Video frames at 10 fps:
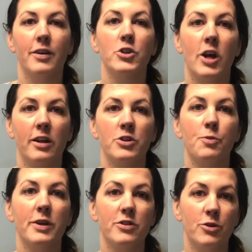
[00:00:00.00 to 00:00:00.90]
challenge
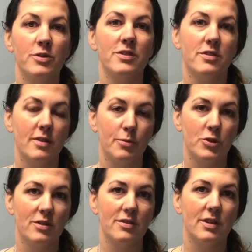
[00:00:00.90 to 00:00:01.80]
my students'
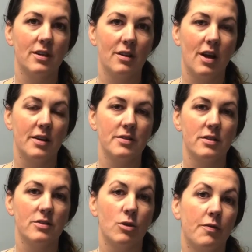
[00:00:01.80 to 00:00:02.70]
assumptions in
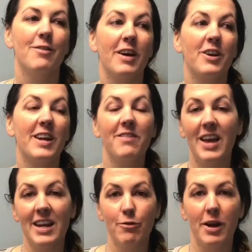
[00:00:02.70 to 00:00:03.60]
classes. So if I could give
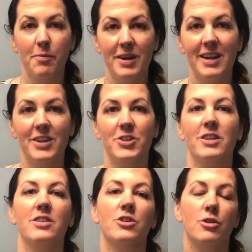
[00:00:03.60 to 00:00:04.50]
any recommendation
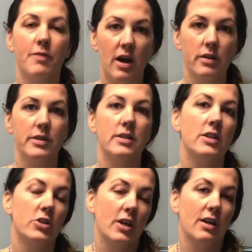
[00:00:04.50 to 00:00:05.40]
to faculty
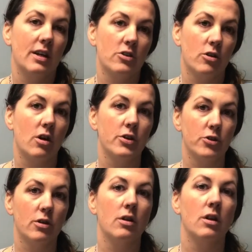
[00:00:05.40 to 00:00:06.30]
teaching in
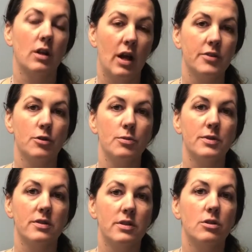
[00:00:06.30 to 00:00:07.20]
intercultural classrooms,
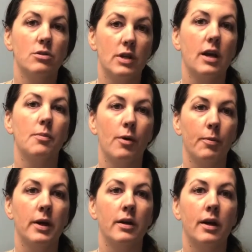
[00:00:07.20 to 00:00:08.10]
is to take a
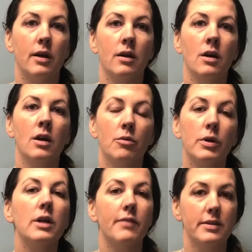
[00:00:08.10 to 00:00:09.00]
moment and
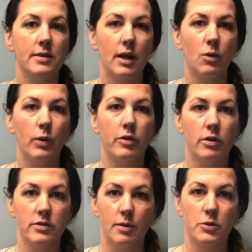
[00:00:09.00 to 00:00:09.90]
really investigate what their
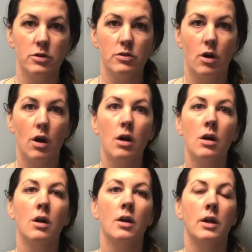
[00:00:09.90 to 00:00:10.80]
assumptions are
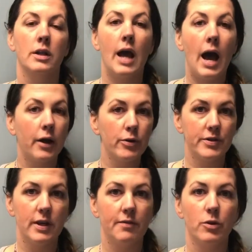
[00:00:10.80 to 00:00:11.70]
and the
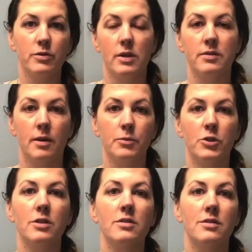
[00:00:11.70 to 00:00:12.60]
accuracy of those
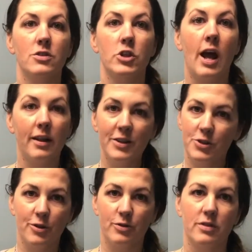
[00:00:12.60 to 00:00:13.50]
assumptions,
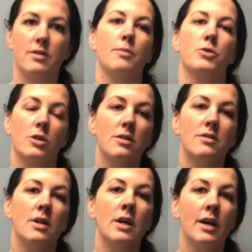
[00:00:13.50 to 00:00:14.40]
challenge those
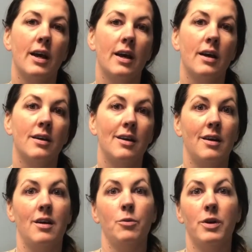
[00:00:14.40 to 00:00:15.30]
assumptions,
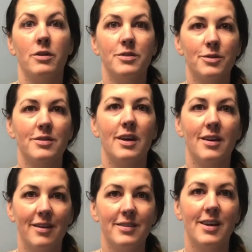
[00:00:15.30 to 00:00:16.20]
and I would also
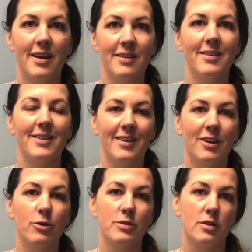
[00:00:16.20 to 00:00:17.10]
say attend
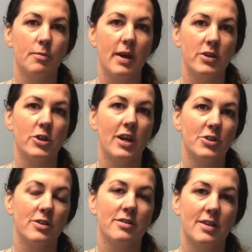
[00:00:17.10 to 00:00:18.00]
some
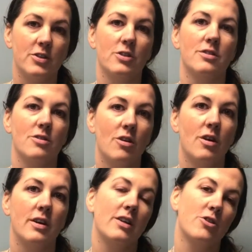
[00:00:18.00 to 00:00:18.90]
educational sessions on
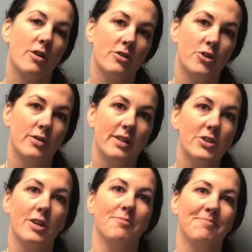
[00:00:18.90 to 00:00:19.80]
intercultural
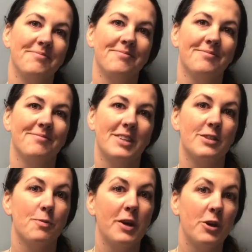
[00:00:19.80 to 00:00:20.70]
teaching.
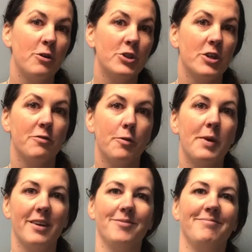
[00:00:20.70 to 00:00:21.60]
It's made a huge shift for
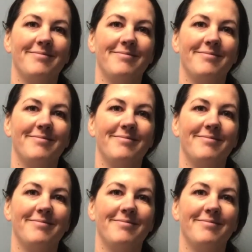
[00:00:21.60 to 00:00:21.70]
me.